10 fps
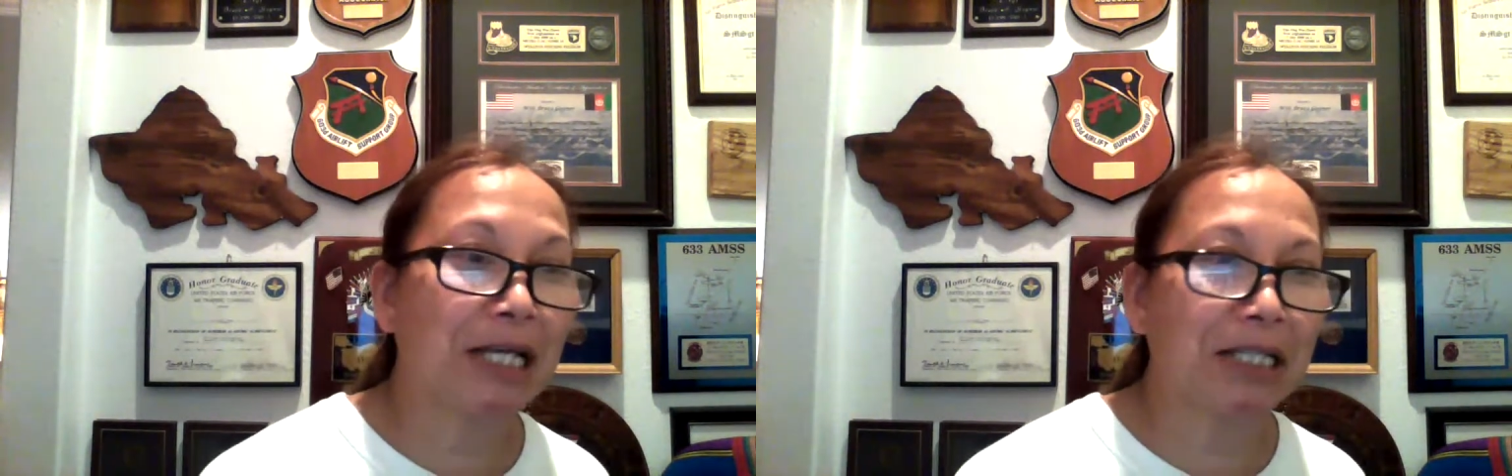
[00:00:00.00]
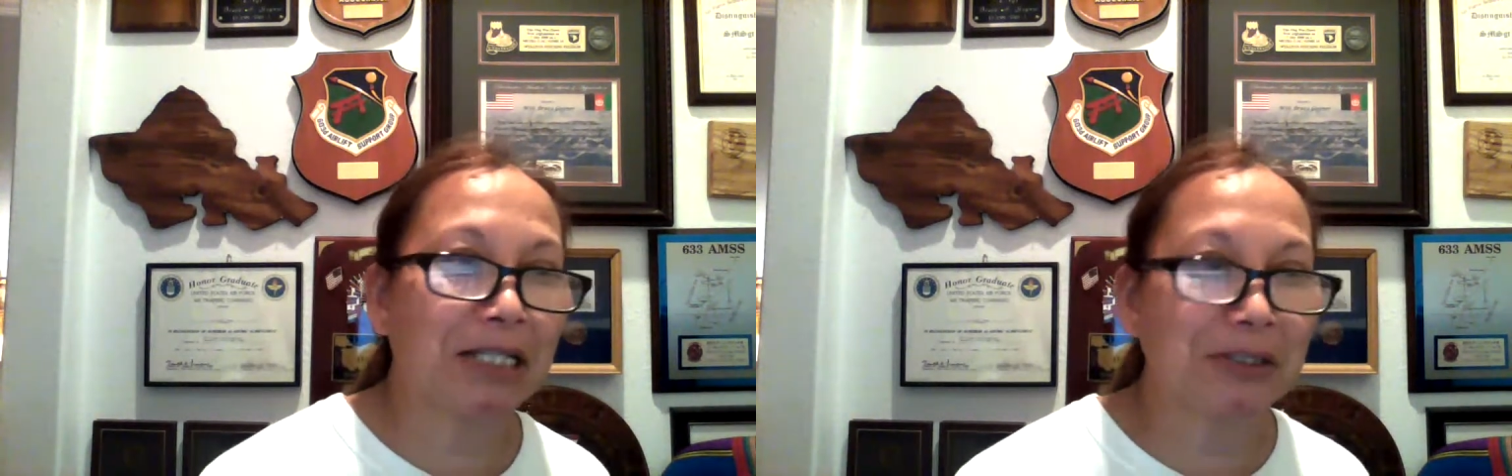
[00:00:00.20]

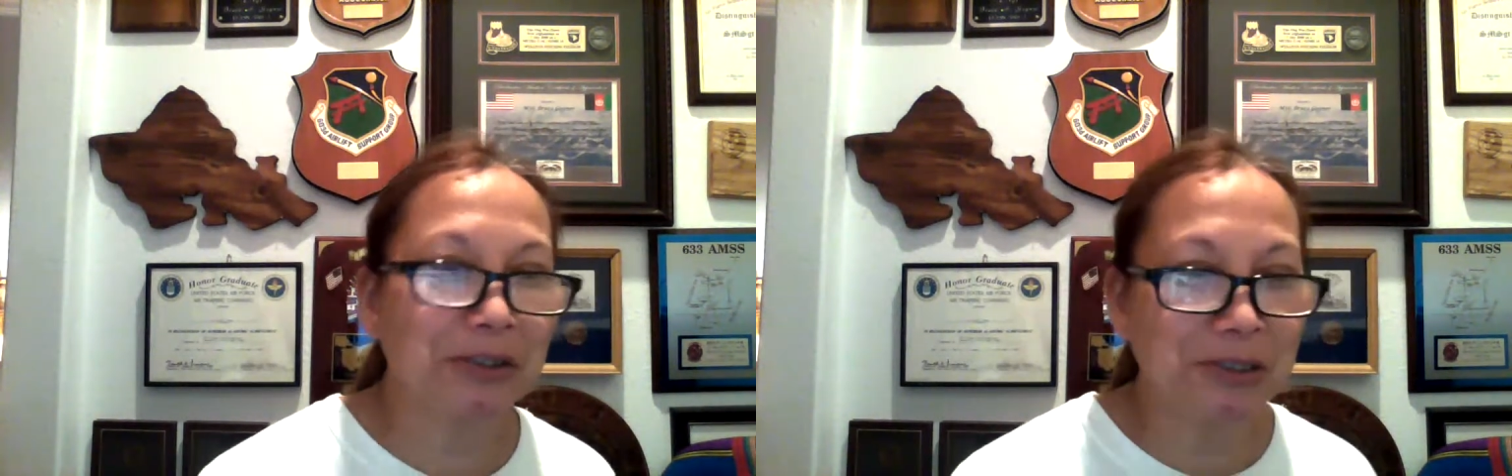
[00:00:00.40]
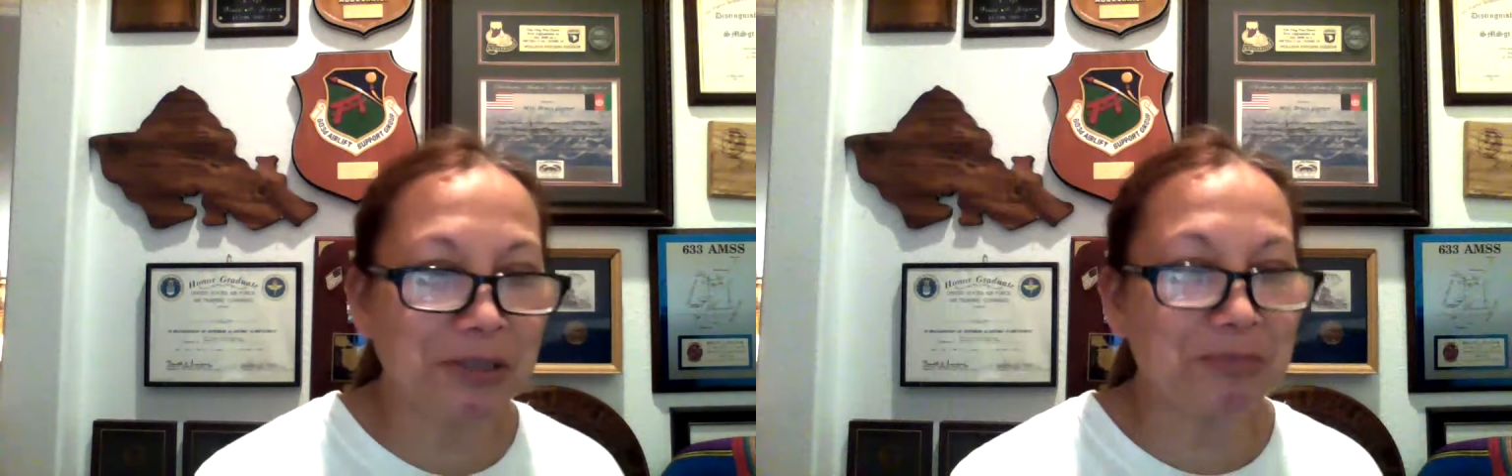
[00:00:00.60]
at
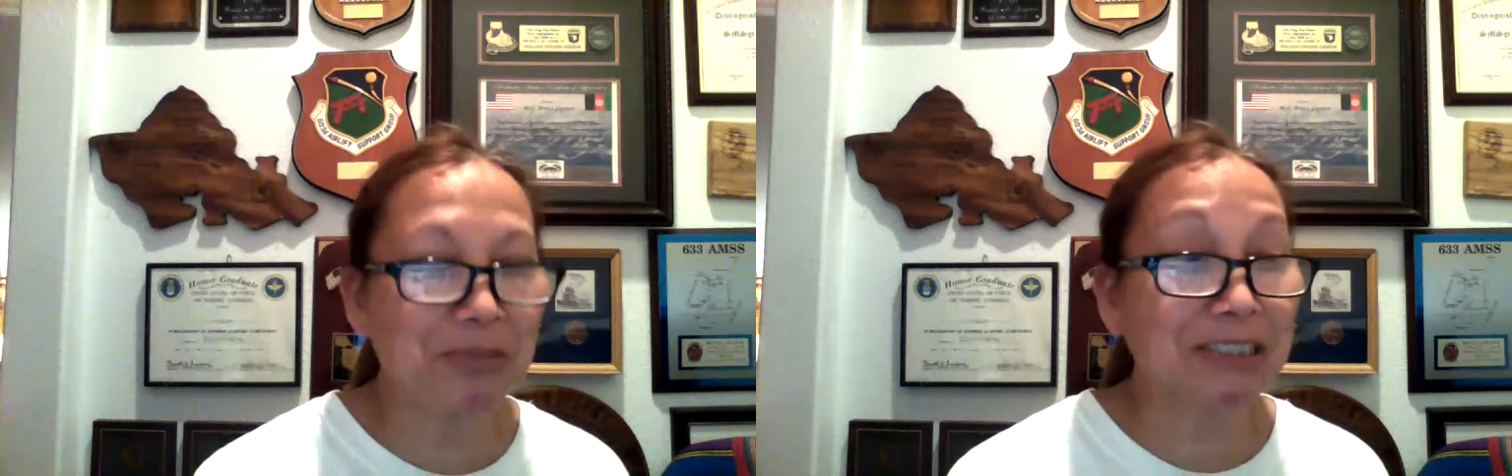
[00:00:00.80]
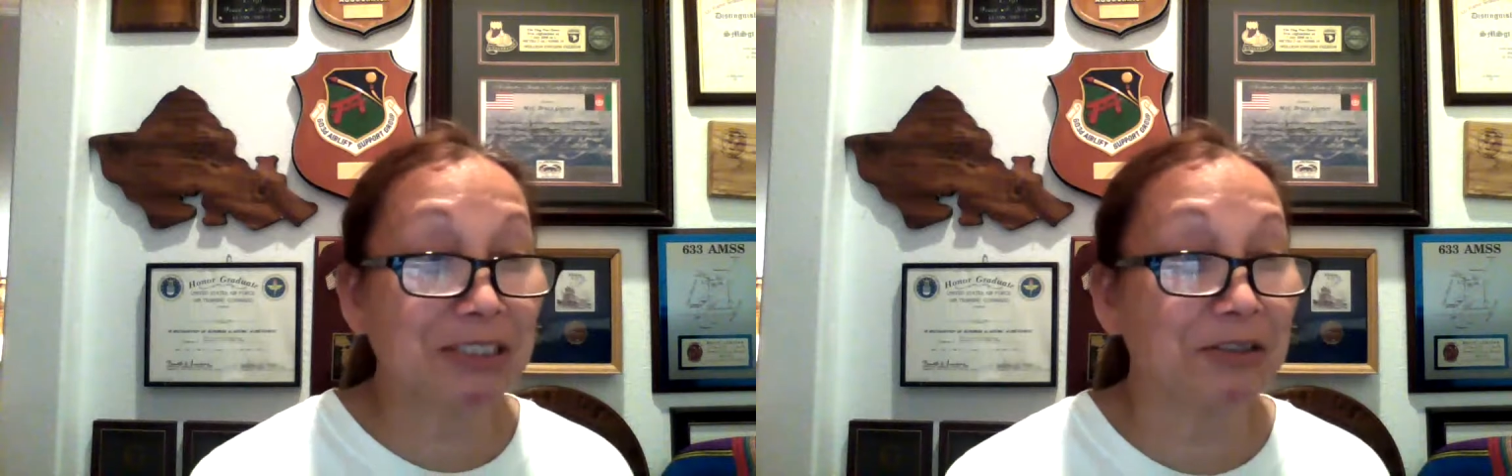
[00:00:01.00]
San
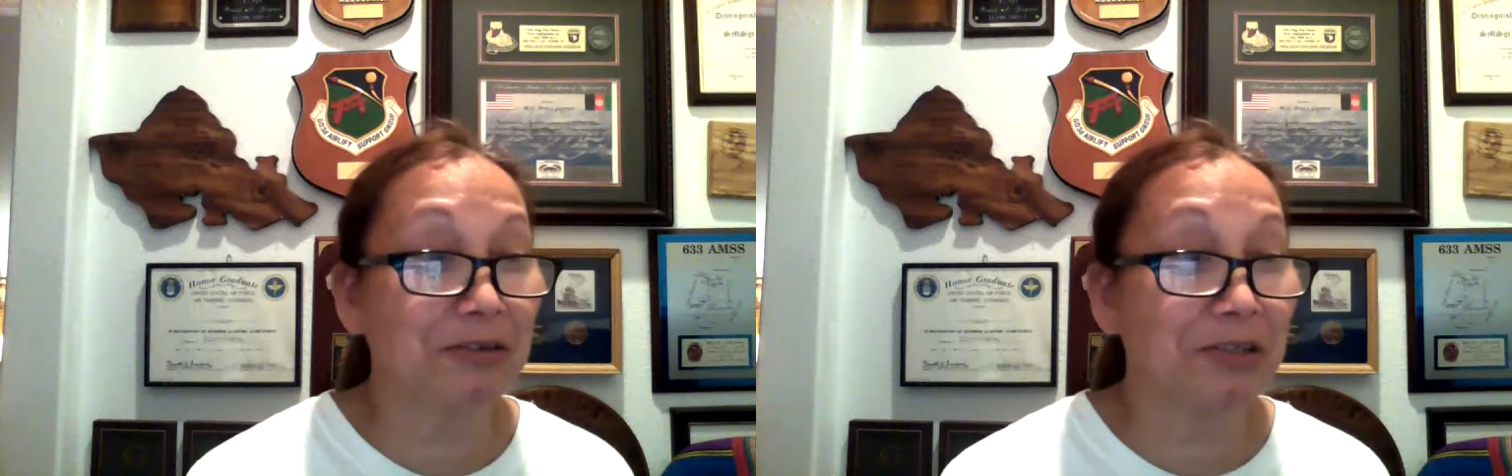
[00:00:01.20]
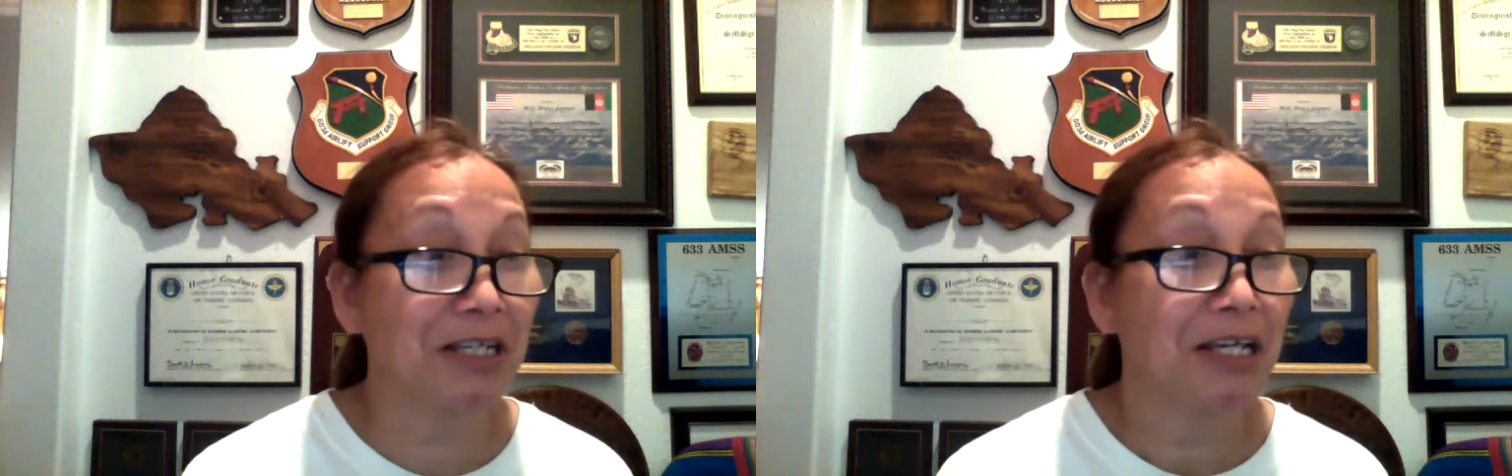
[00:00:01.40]
Antonio
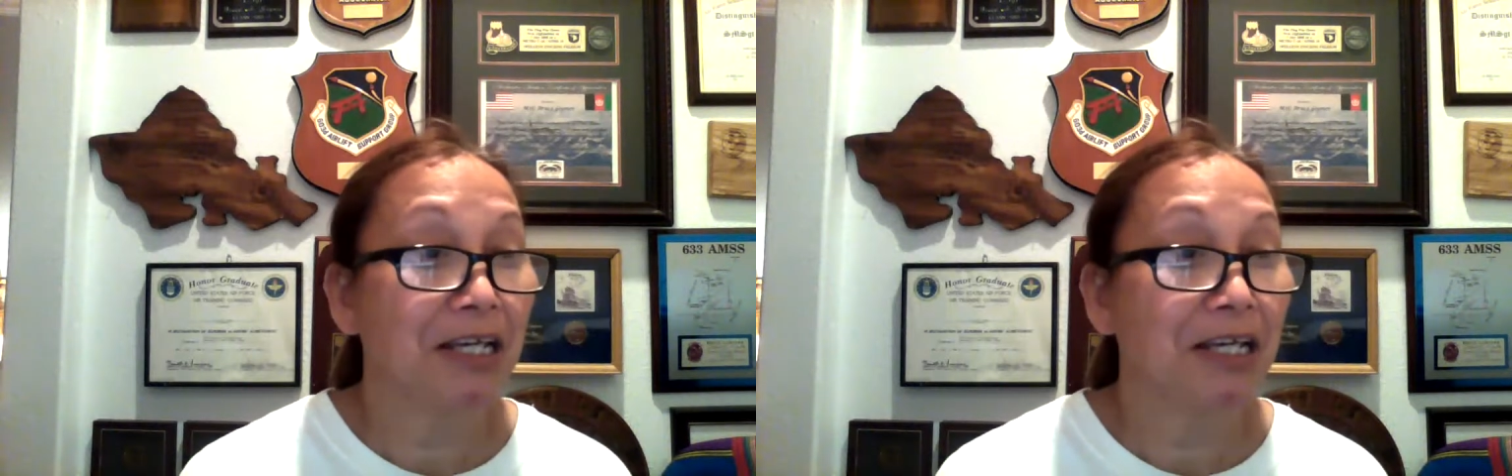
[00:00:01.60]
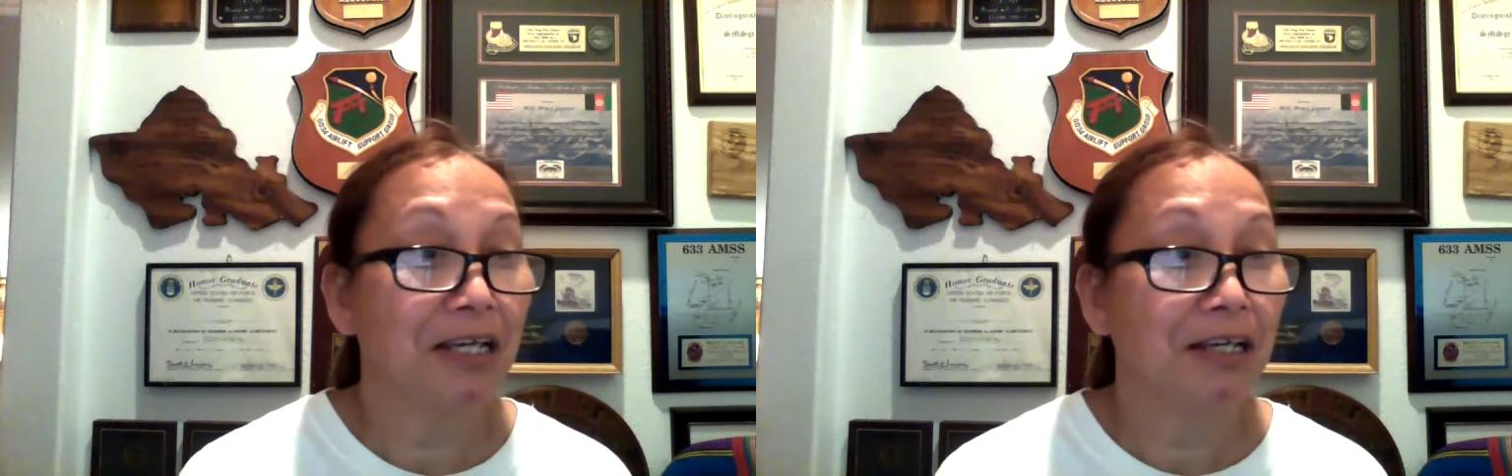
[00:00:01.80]

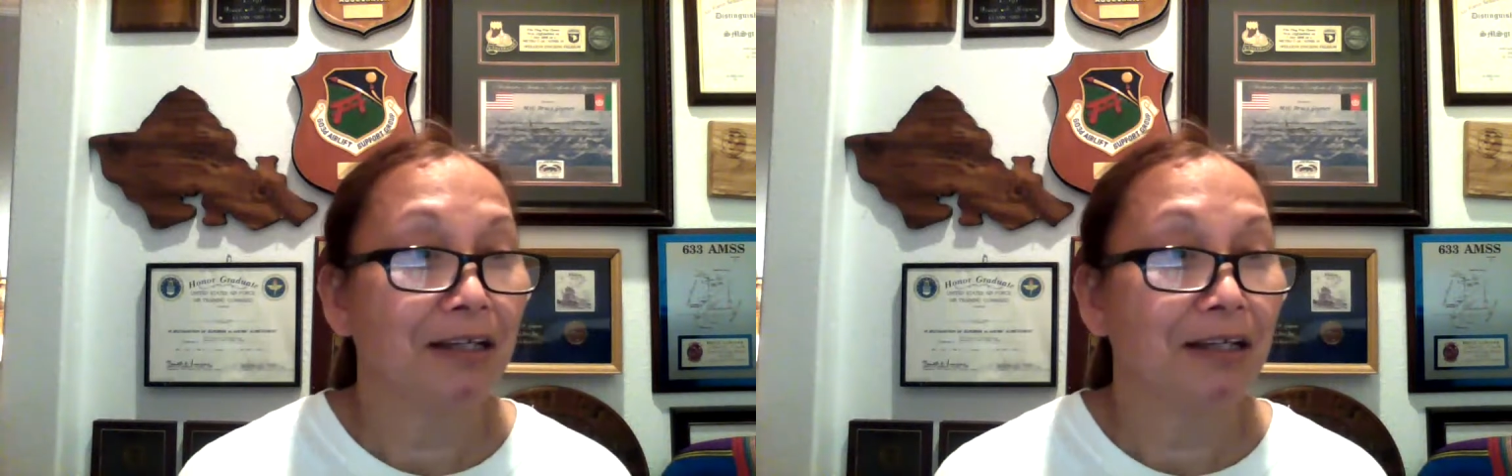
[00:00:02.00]
Missionary,